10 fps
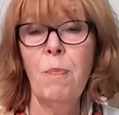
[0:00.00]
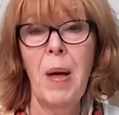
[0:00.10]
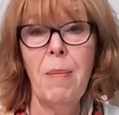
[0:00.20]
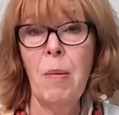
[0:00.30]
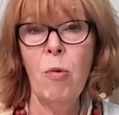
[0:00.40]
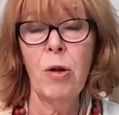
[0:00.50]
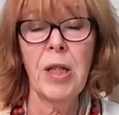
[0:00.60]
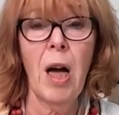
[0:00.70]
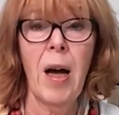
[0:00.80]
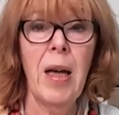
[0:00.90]
maybe more
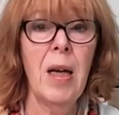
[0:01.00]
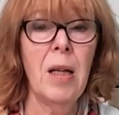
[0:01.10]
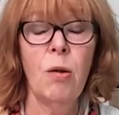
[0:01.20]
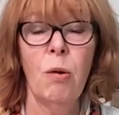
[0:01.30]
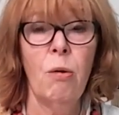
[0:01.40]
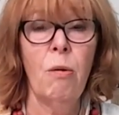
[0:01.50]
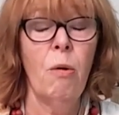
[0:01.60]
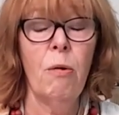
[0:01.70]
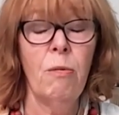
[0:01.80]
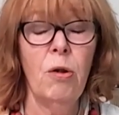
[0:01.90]
tired
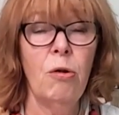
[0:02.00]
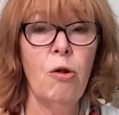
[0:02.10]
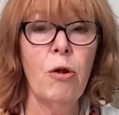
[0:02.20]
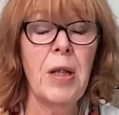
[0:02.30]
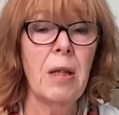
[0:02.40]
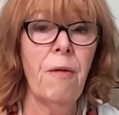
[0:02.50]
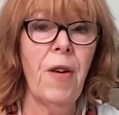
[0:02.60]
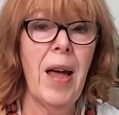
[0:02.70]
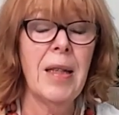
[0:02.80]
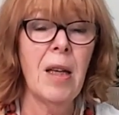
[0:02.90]
or your joints are
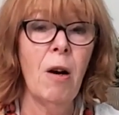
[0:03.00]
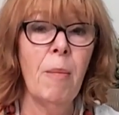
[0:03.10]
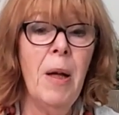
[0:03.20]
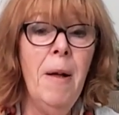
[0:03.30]
flared up.